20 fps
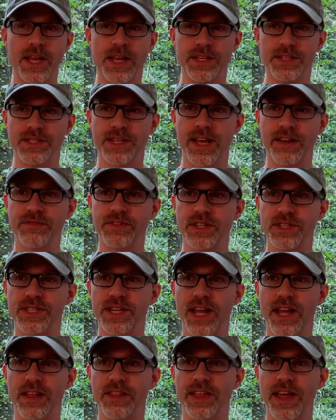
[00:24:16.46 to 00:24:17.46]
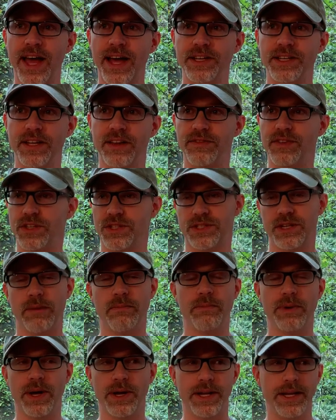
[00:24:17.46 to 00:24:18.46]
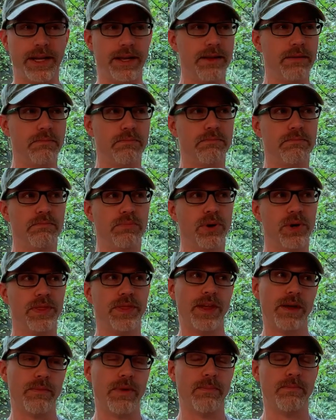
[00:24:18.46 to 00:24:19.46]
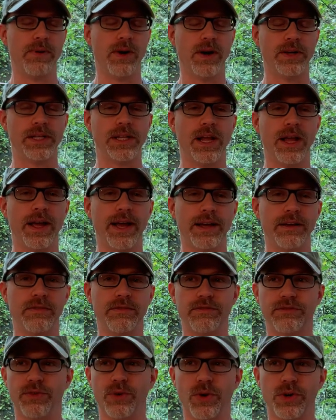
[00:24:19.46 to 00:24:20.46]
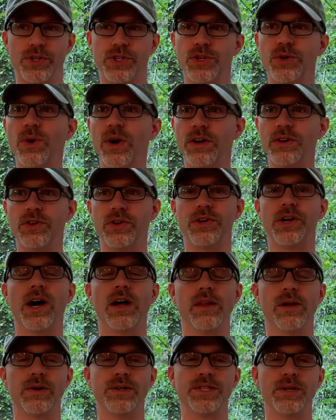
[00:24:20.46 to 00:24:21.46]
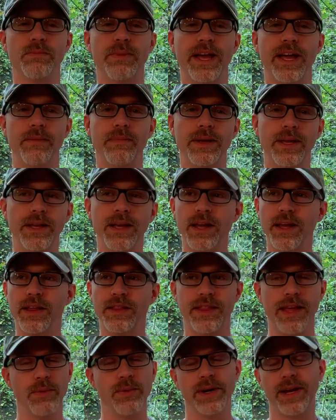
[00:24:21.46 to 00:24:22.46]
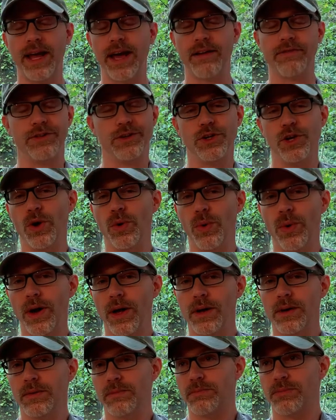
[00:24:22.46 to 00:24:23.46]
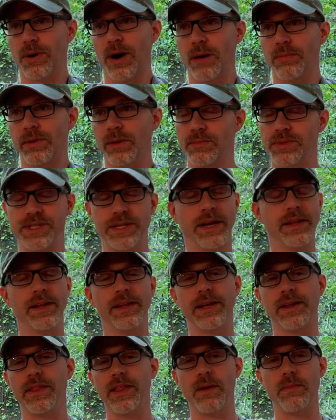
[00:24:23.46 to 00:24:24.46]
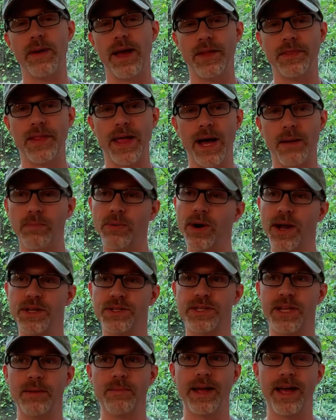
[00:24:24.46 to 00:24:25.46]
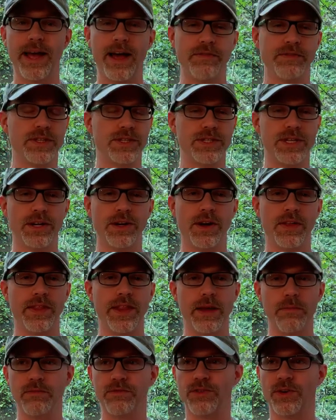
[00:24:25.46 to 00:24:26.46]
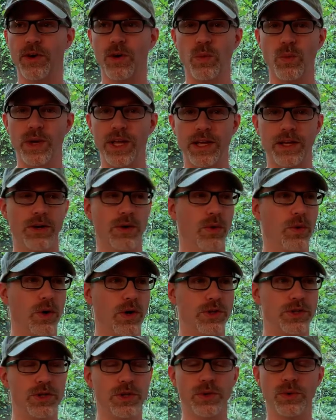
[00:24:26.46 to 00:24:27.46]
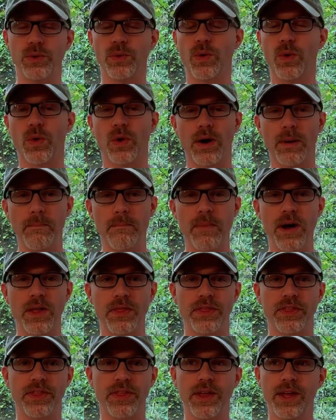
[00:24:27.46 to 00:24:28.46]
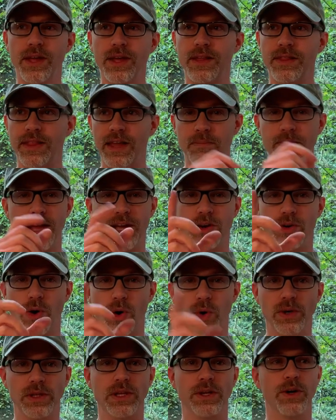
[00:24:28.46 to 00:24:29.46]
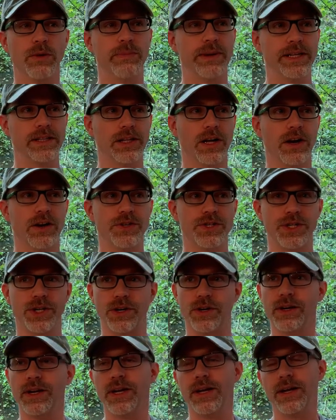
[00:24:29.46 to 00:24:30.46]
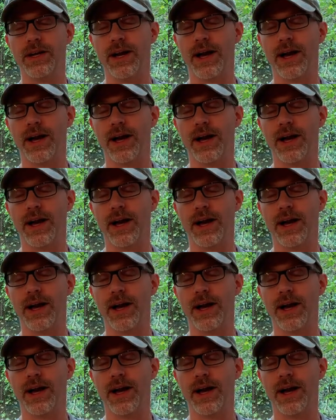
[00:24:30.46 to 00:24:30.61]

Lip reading: it's safe to say that if somebody put them up online for $200 a baby, they would have no problem selling them at that price. They may have to sit on them for a week or two or a month. They may grow a little bit larger.